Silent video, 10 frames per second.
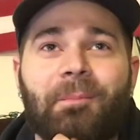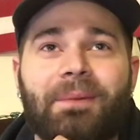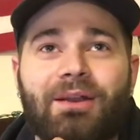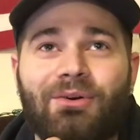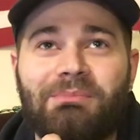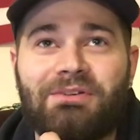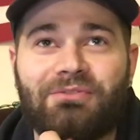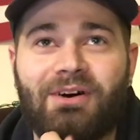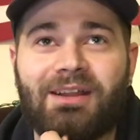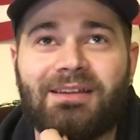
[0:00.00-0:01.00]
But it would be
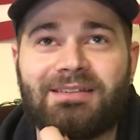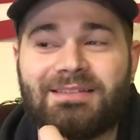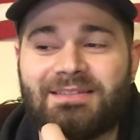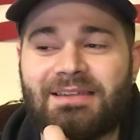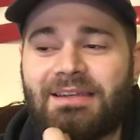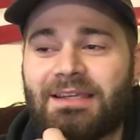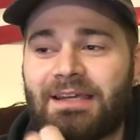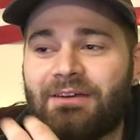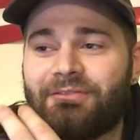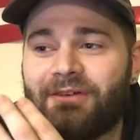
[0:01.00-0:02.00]
funny to see
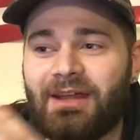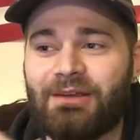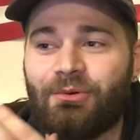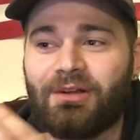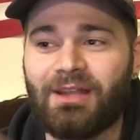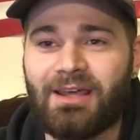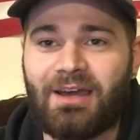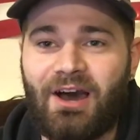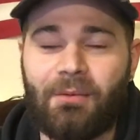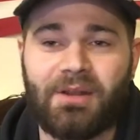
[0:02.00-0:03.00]
if anyone like
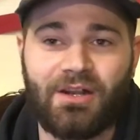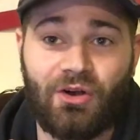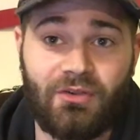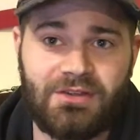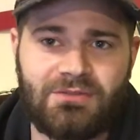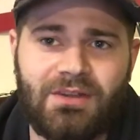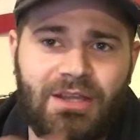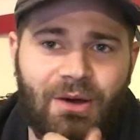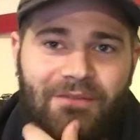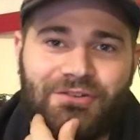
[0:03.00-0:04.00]
commented on this
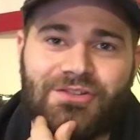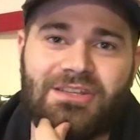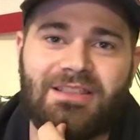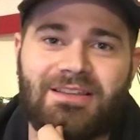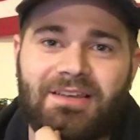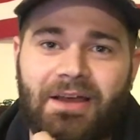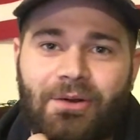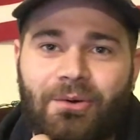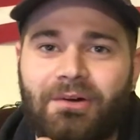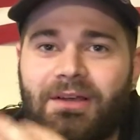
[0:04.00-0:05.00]
video after seeing the
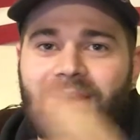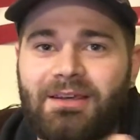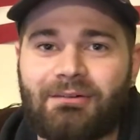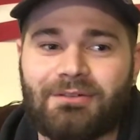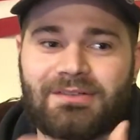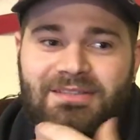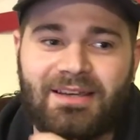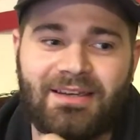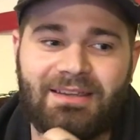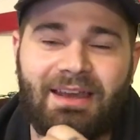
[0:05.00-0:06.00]
title and was
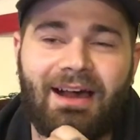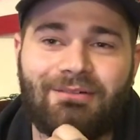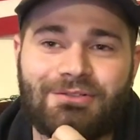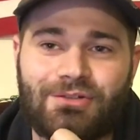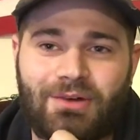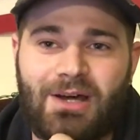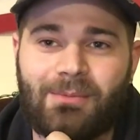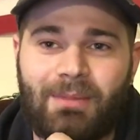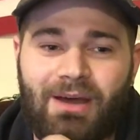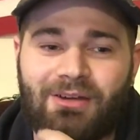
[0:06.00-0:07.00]
like, yeah, I was
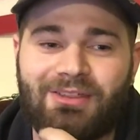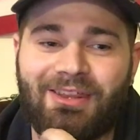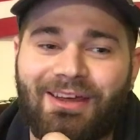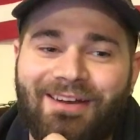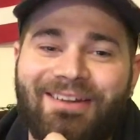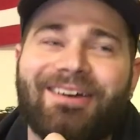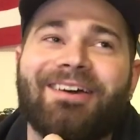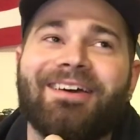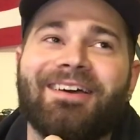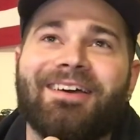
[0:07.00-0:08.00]
around back then.
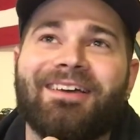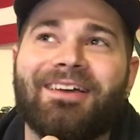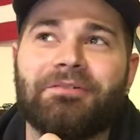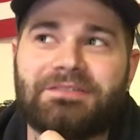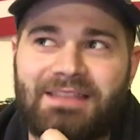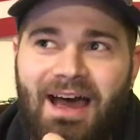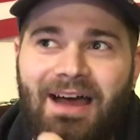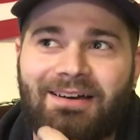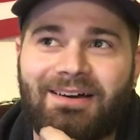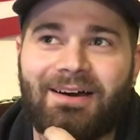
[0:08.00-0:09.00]
It was
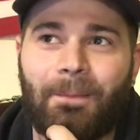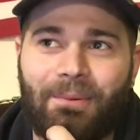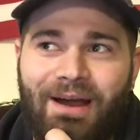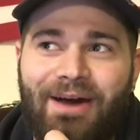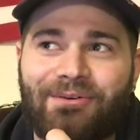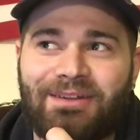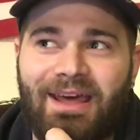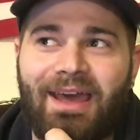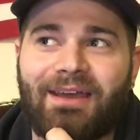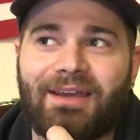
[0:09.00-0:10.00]
not a proud
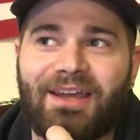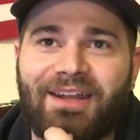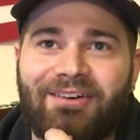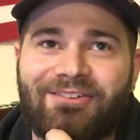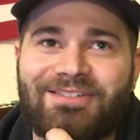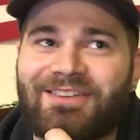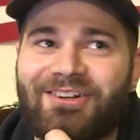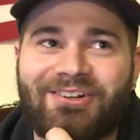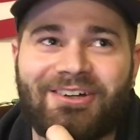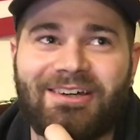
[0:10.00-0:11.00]
day, and it was
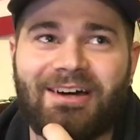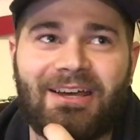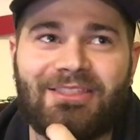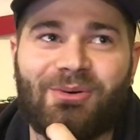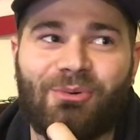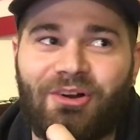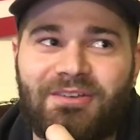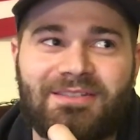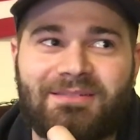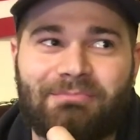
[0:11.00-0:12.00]
literally like the
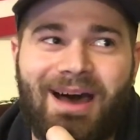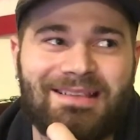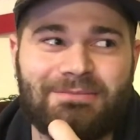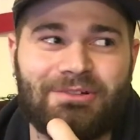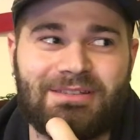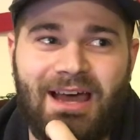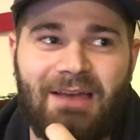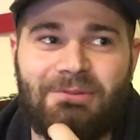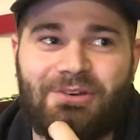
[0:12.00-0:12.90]
worst possible time.